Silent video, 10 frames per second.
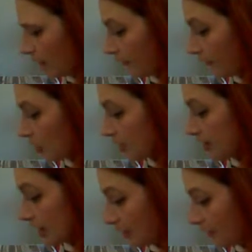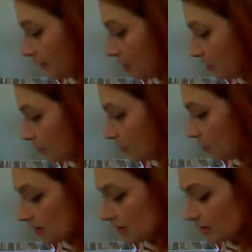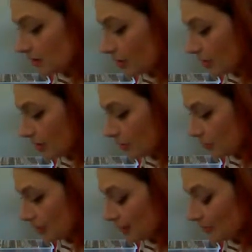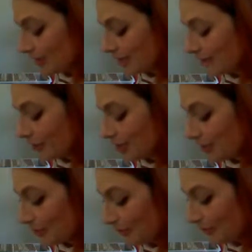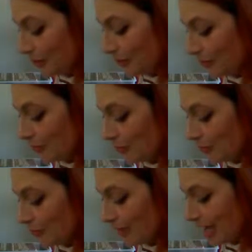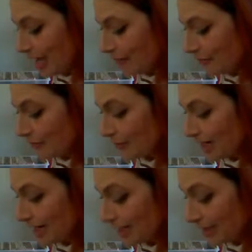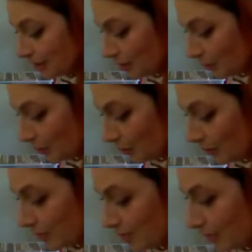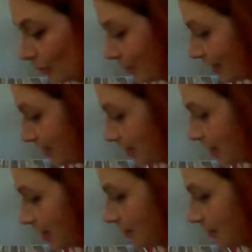For some of you, this is so interesting. For some of you, you may run into an old soulmate on your